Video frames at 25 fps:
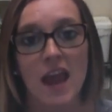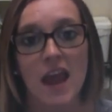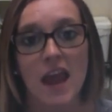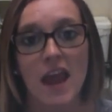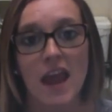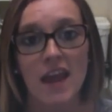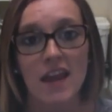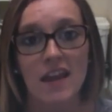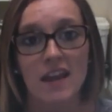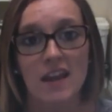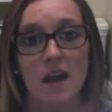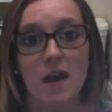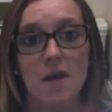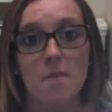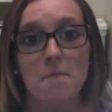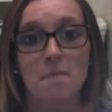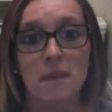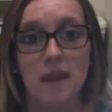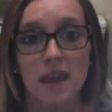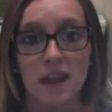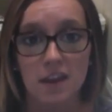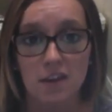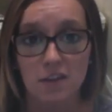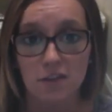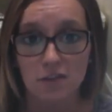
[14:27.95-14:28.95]
and
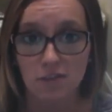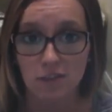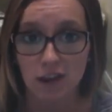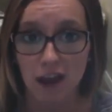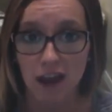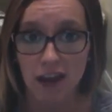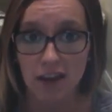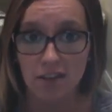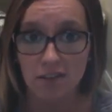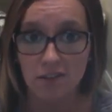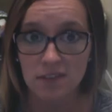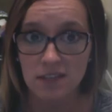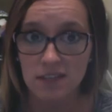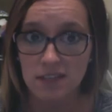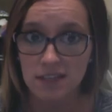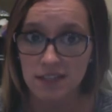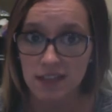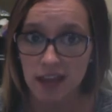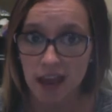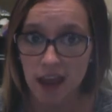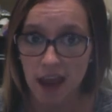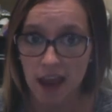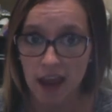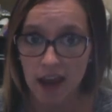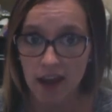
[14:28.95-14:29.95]
make 5 to
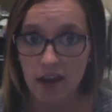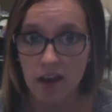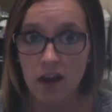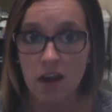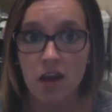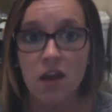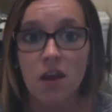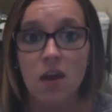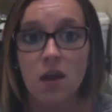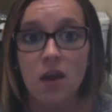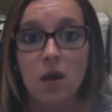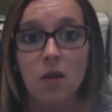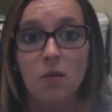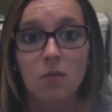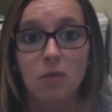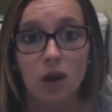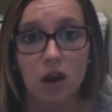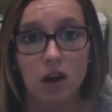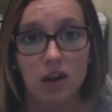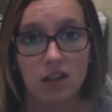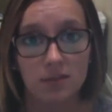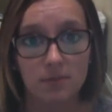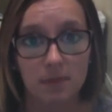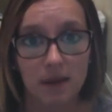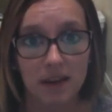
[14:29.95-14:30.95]
10
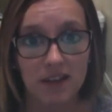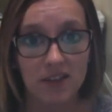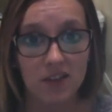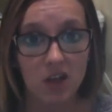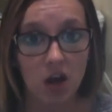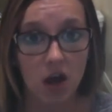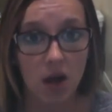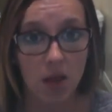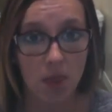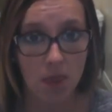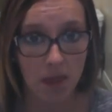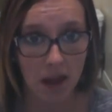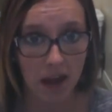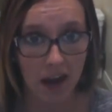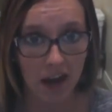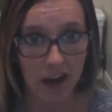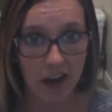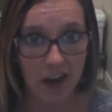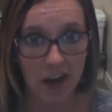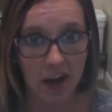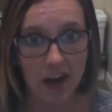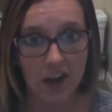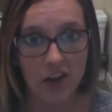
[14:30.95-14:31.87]
prospects on there.